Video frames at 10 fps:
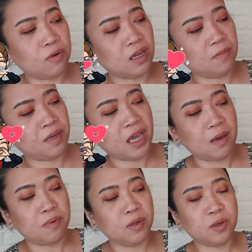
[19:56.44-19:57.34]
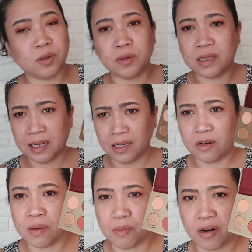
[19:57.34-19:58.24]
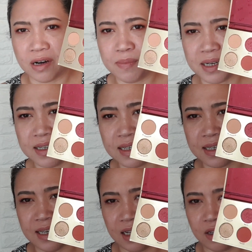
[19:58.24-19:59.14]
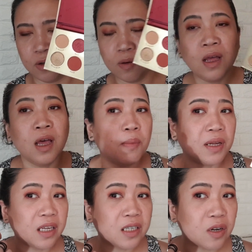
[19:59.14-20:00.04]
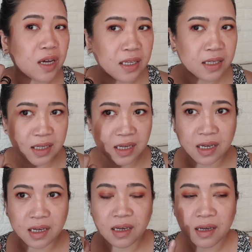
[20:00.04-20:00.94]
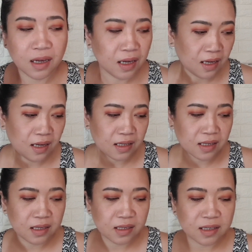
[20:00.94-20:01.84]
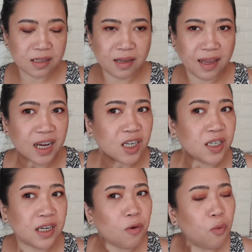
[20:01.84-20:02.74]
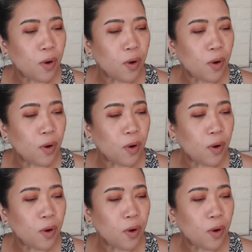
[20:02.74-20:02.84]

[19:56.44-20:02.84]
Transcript: I would not be able to use Clio Amore because it's yellow, but as you can see, it's actually a